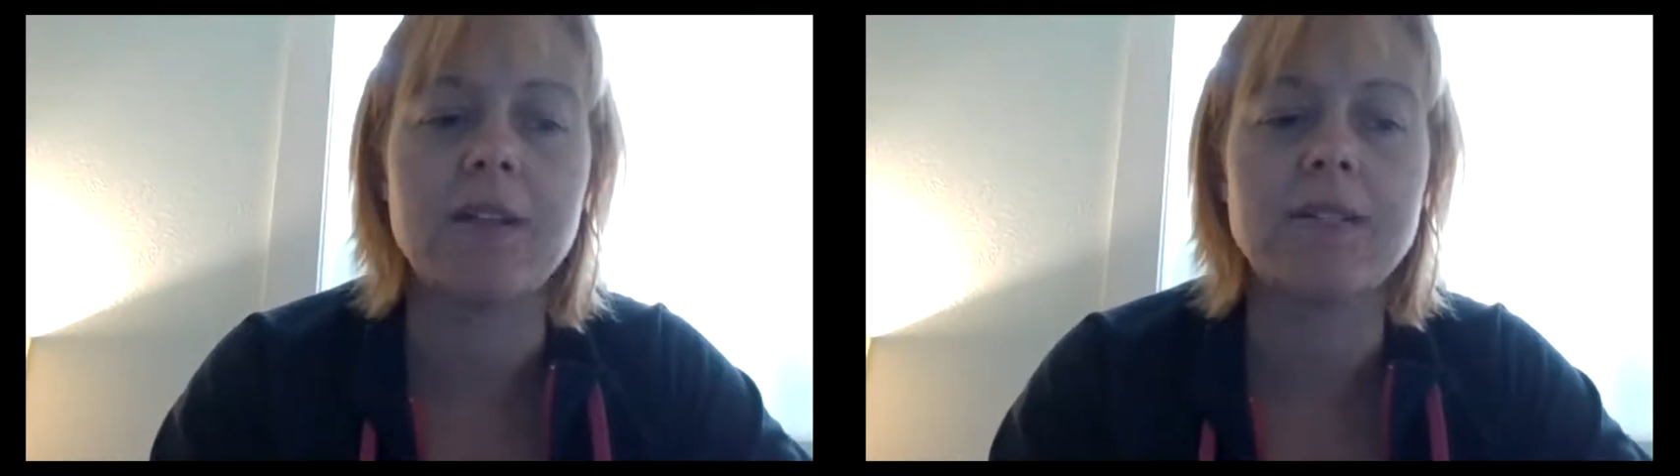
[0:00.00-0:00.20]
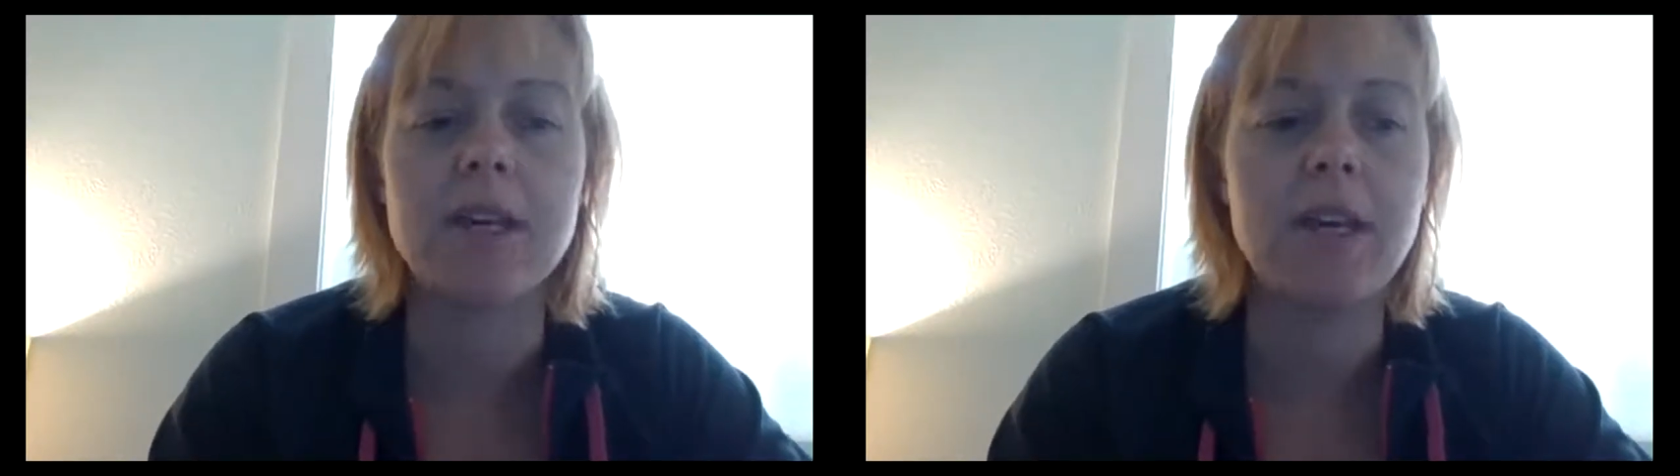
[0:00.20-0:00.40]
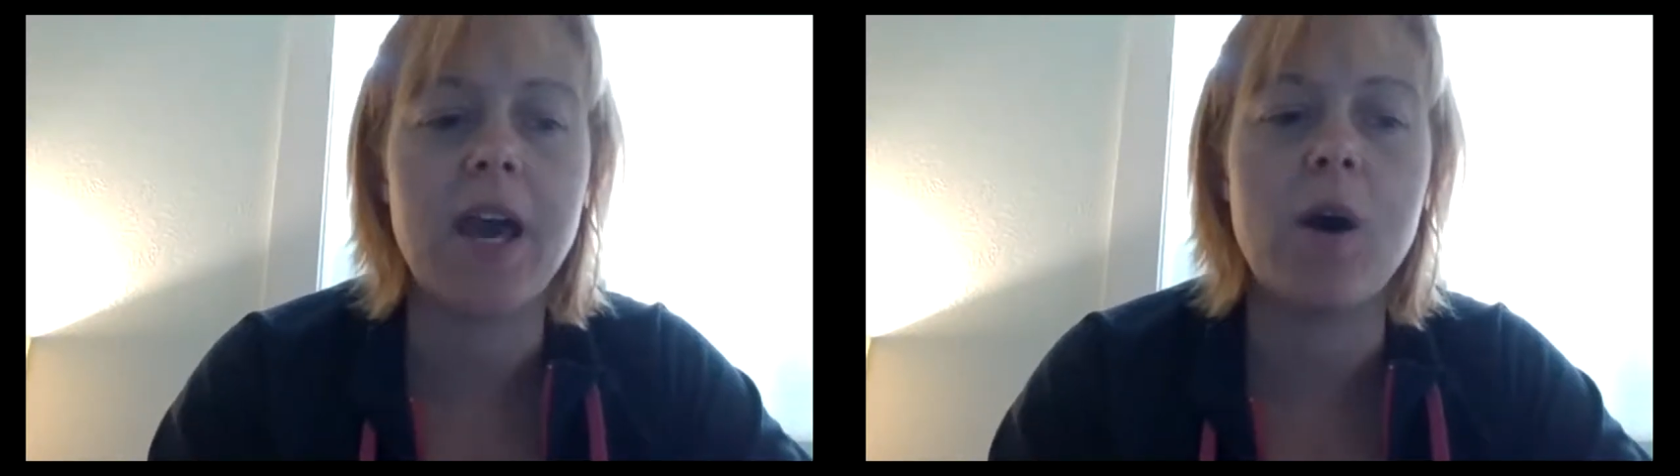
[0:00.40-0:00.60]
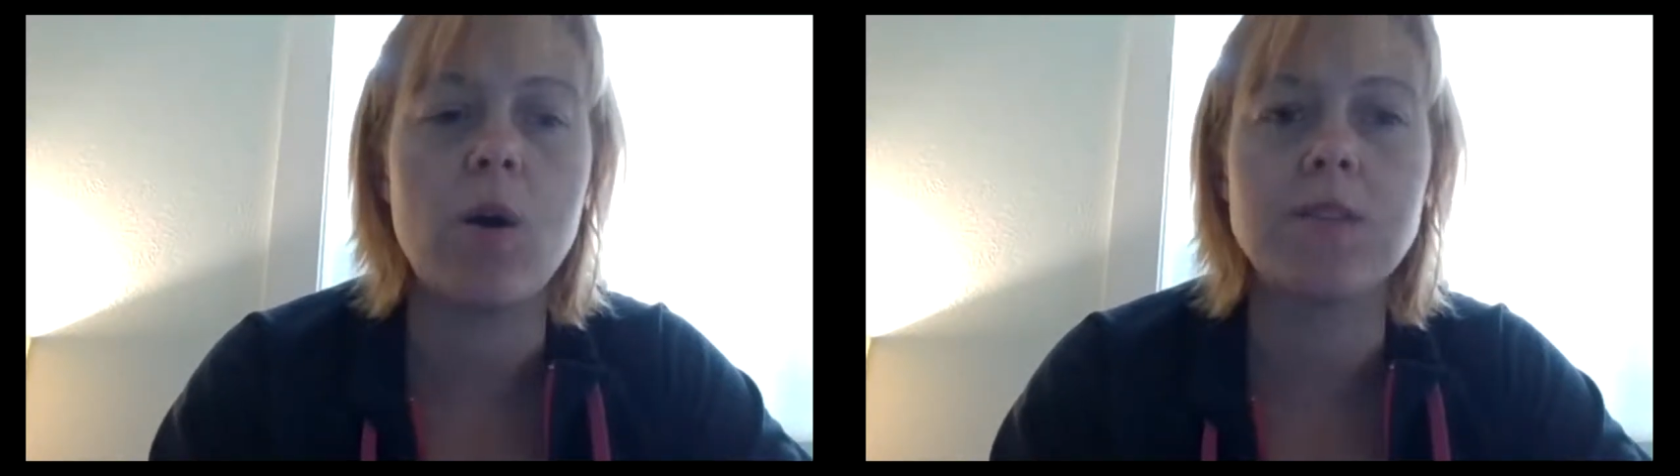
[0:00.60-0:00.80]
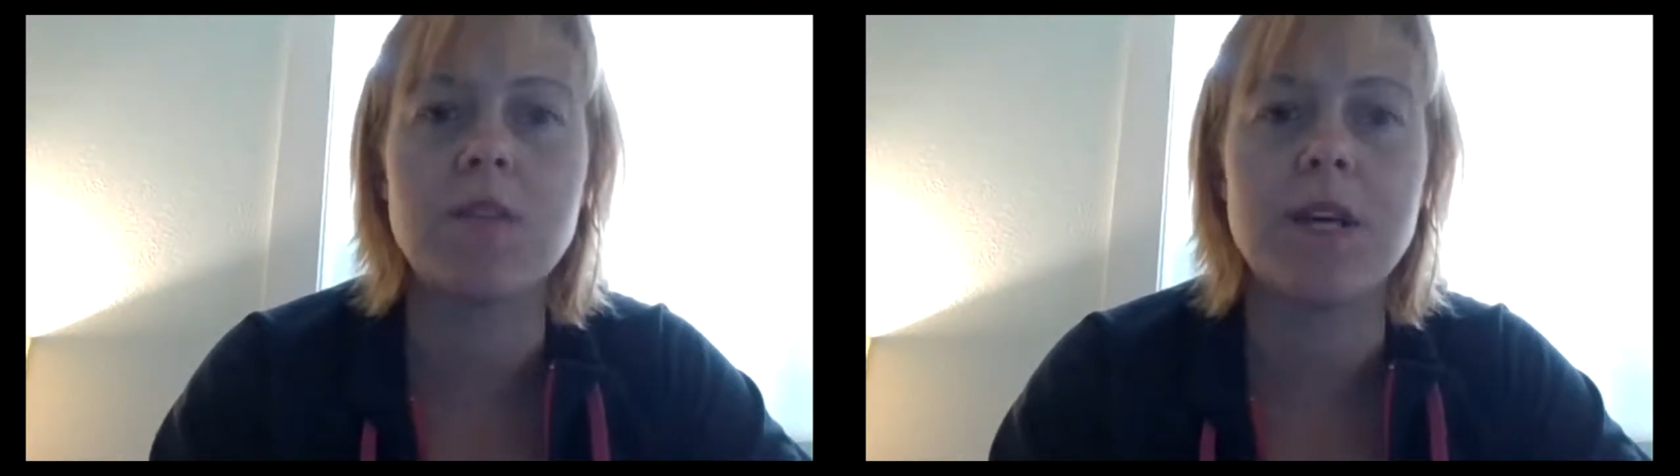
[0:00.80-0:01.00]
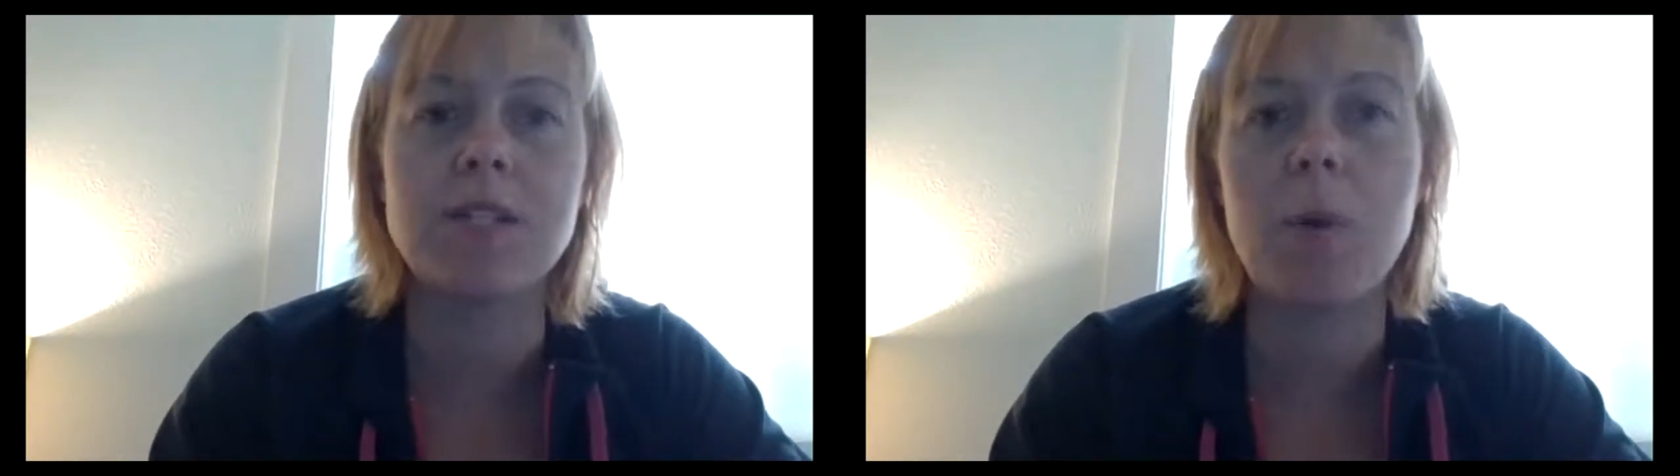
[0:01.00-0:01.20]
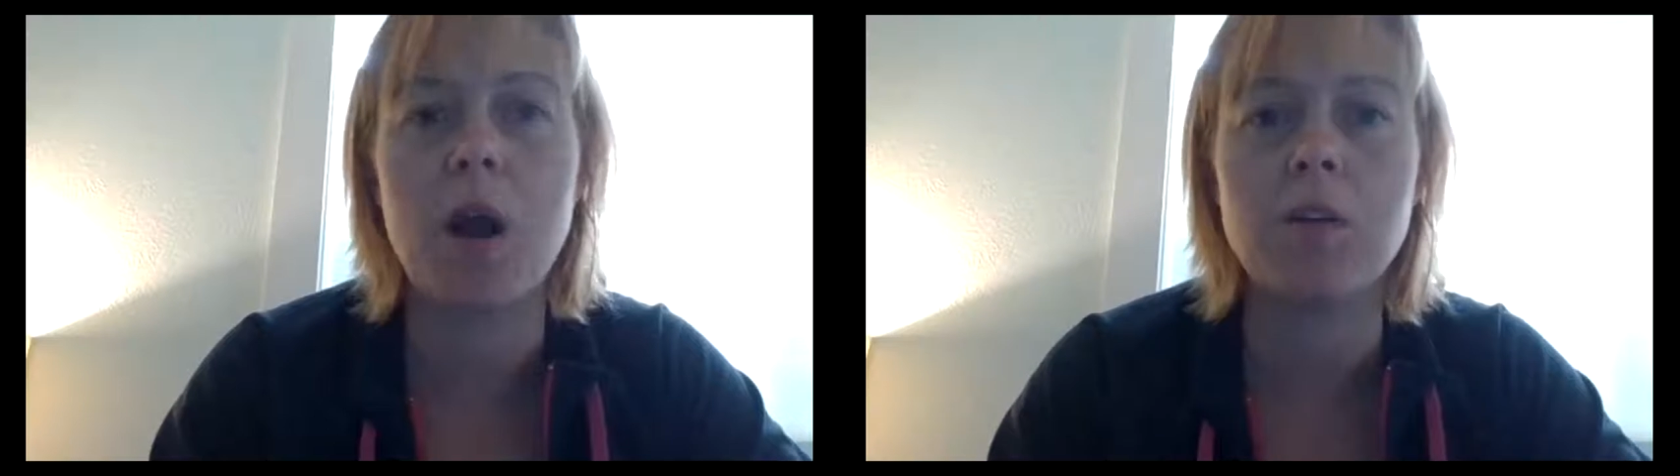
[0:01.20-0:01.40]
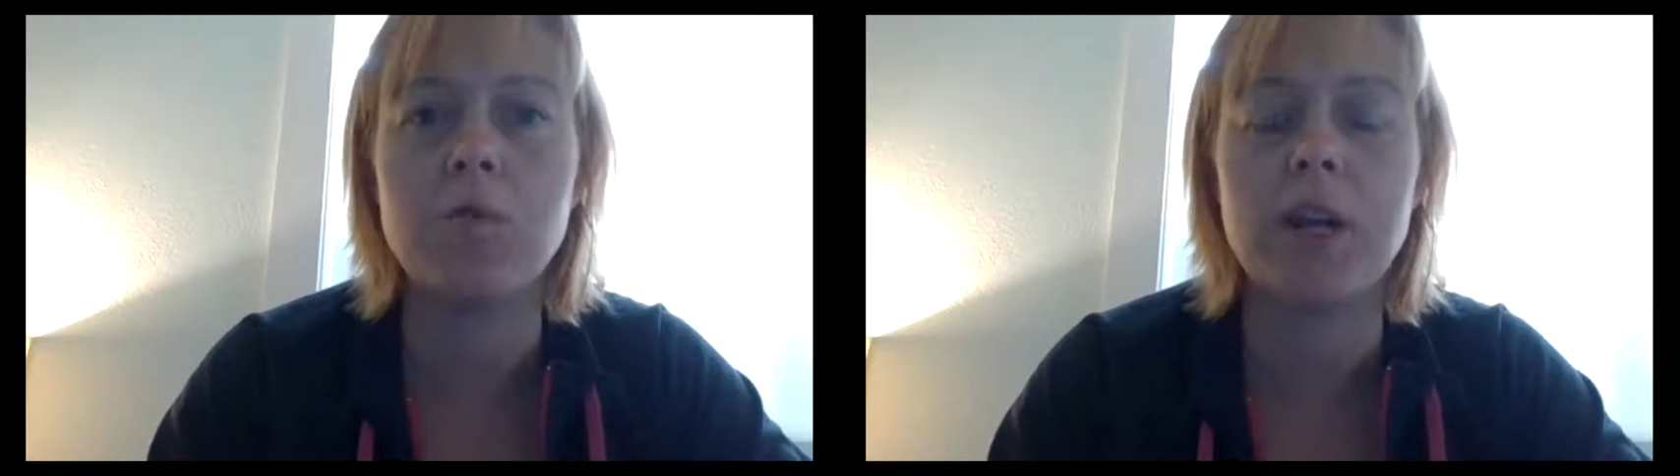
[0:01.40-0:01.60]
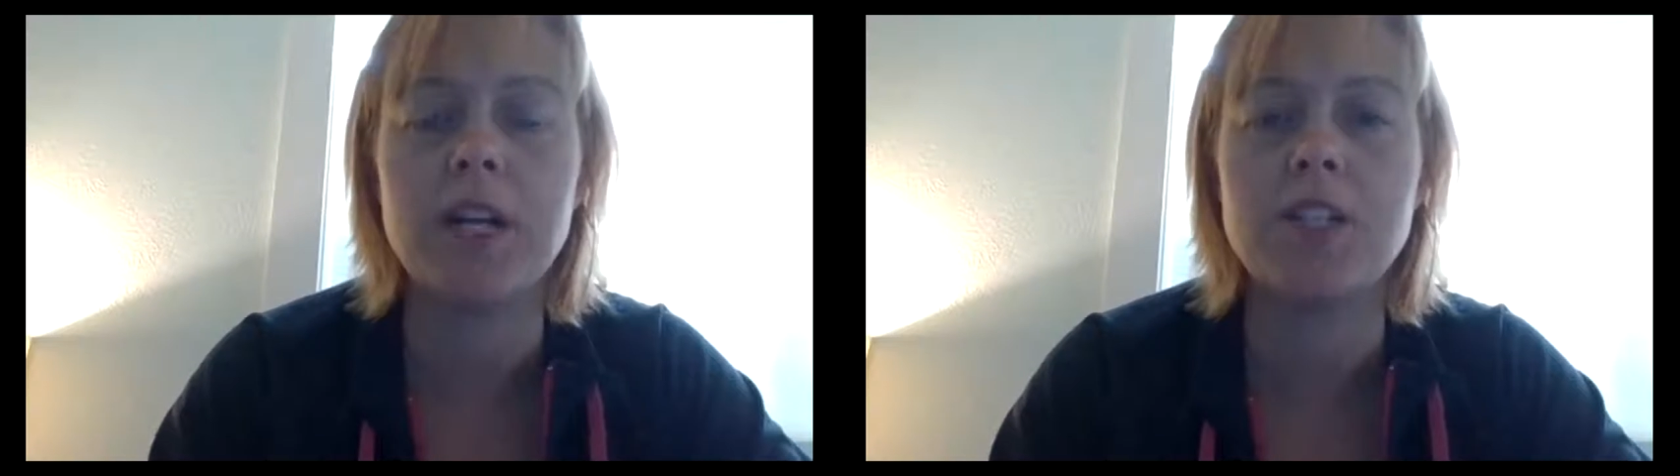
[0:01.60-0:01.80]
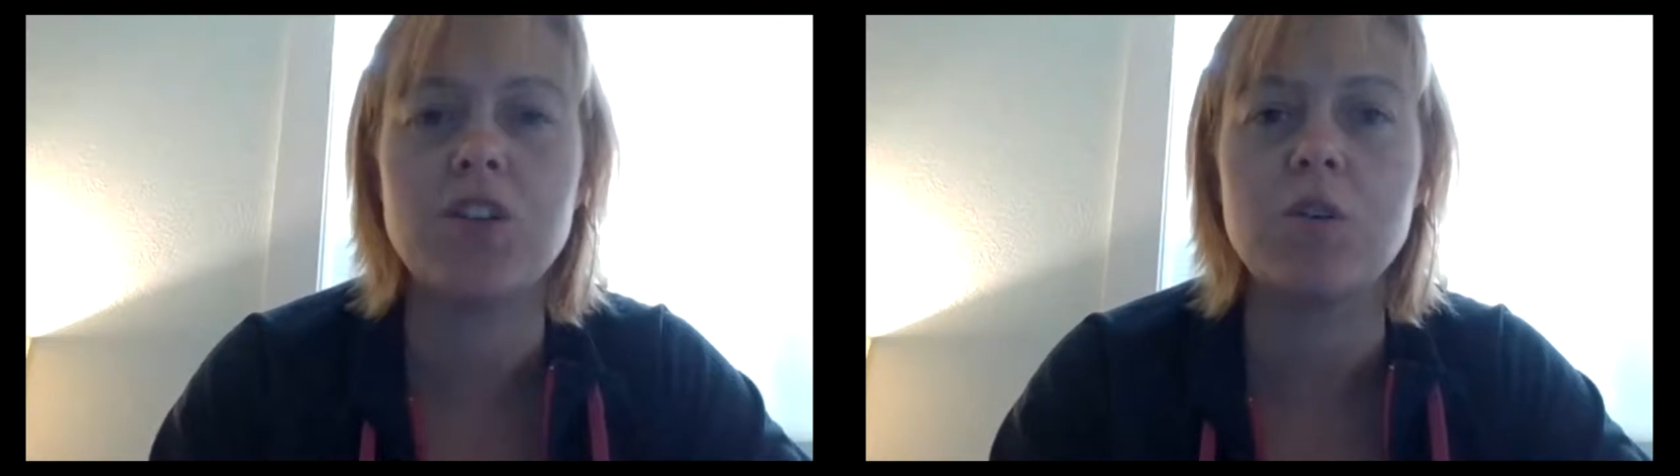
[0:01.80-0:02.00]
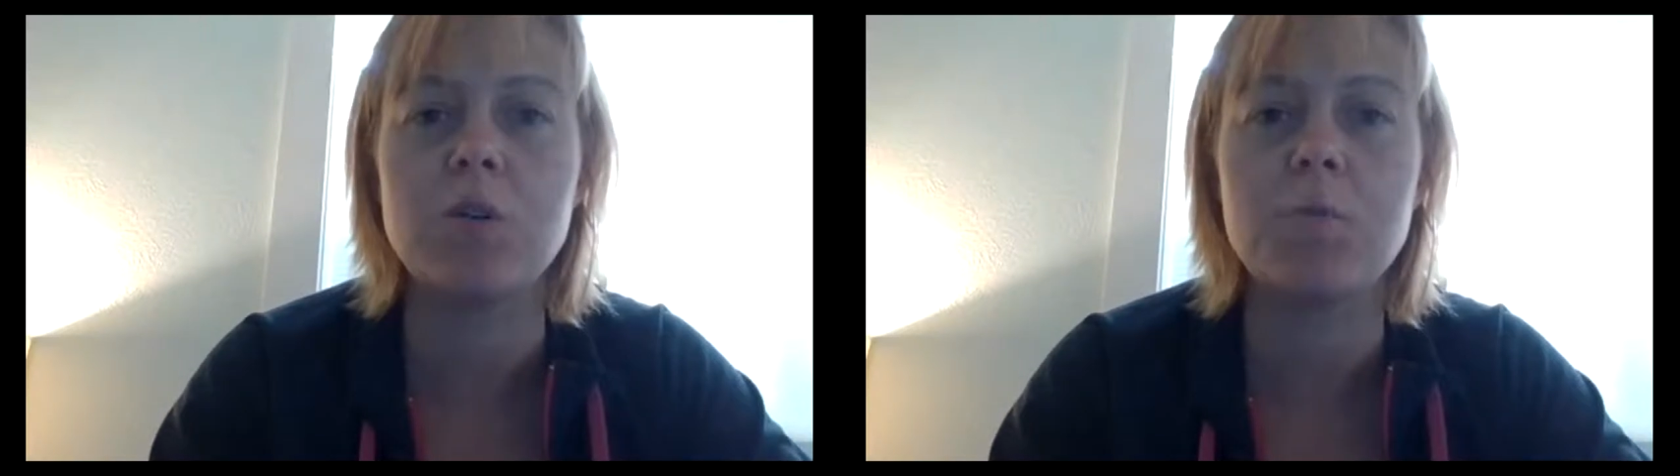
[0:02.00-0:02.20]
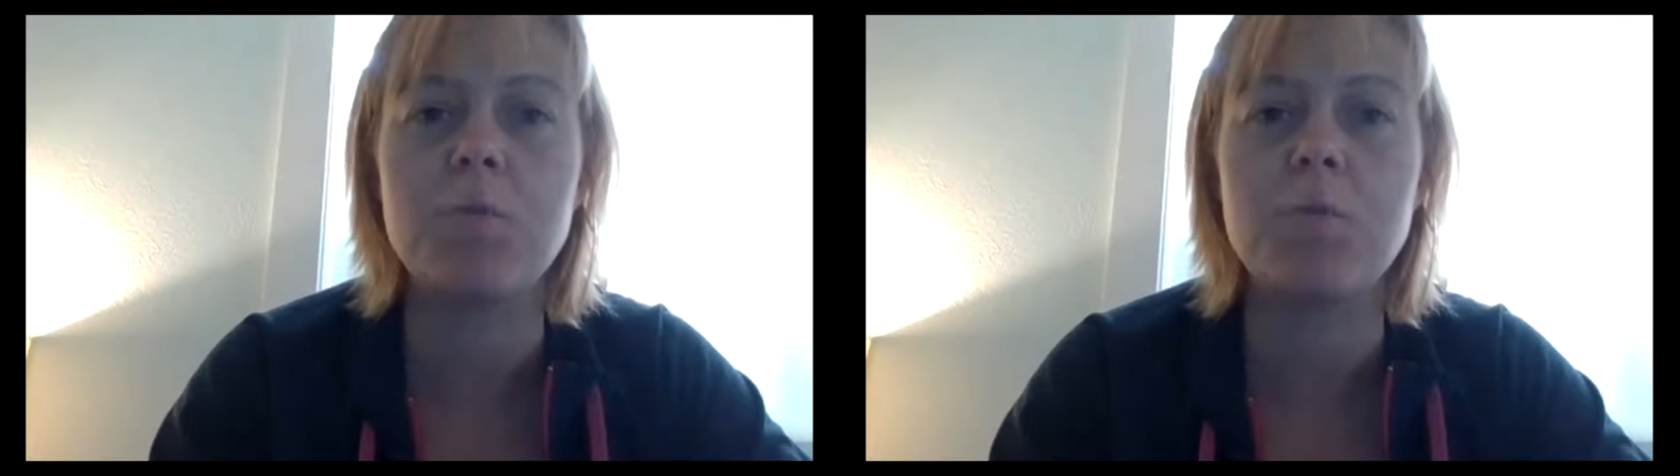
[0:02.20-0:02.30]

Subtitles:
It's like, yeah, so that's part of what I do.